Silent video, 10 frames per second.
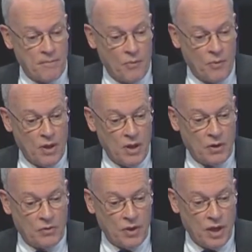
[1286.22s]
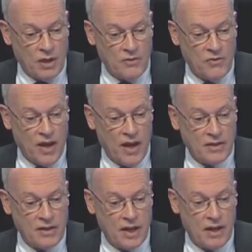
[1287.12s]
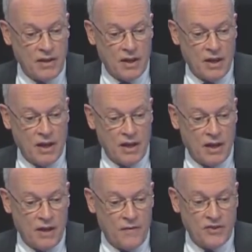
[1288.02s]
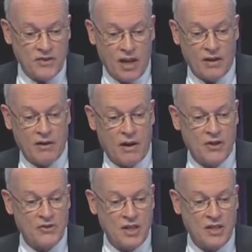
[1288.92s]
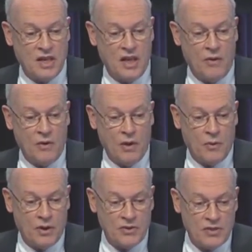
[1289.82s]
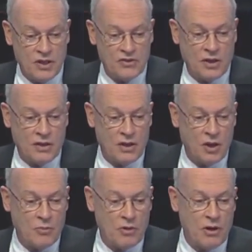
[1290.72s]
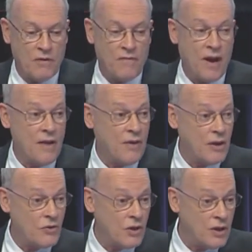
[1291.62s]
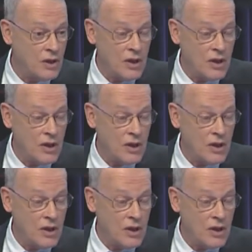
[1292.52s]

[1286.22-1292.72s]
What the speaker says: we agreed that if it's not an RCT, we would insist on a number of 500